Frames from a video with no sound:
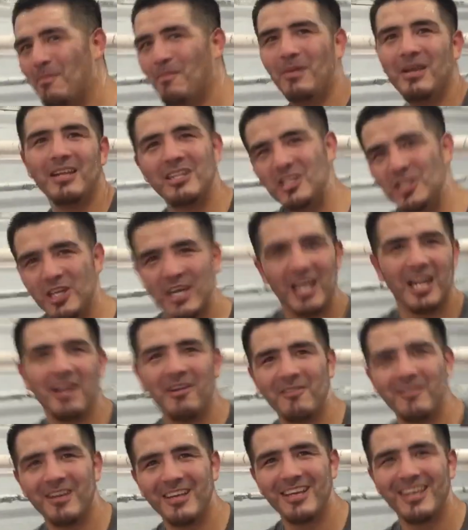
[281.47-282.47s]
beating and shit
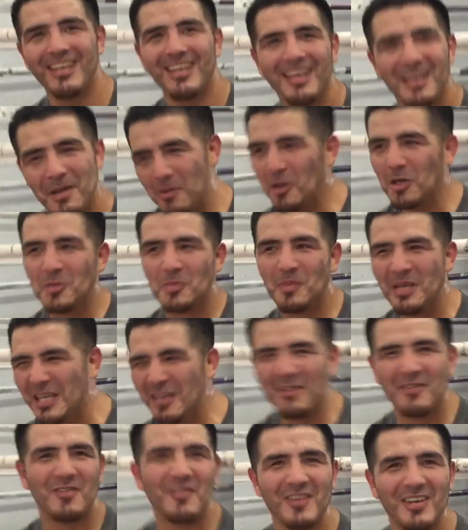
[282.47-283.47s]
in it. There's
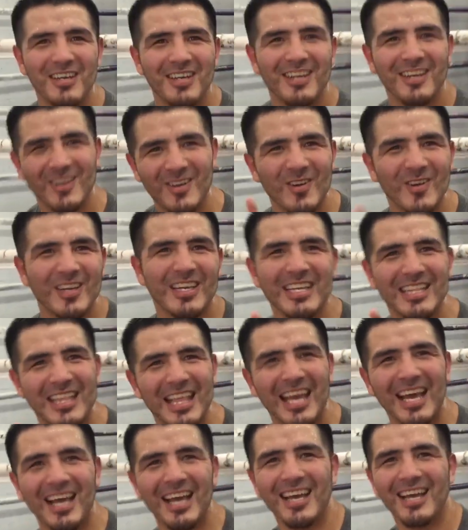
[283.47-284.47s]
beef. There is beef.